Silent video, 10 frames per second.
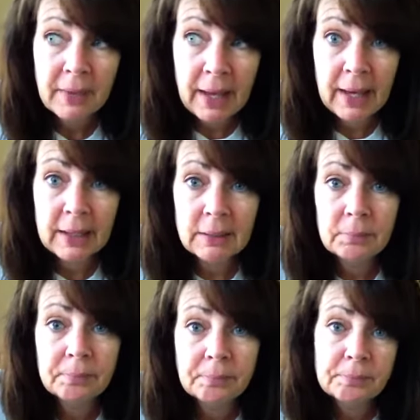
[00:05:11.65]

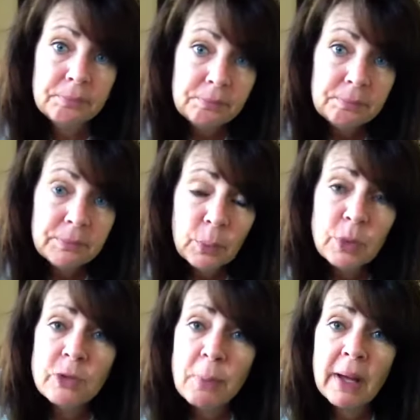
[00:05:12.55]
and
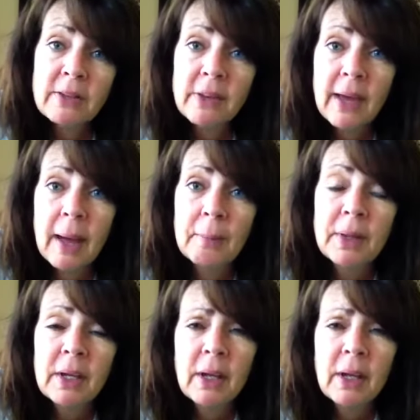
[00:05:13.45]
respond to them.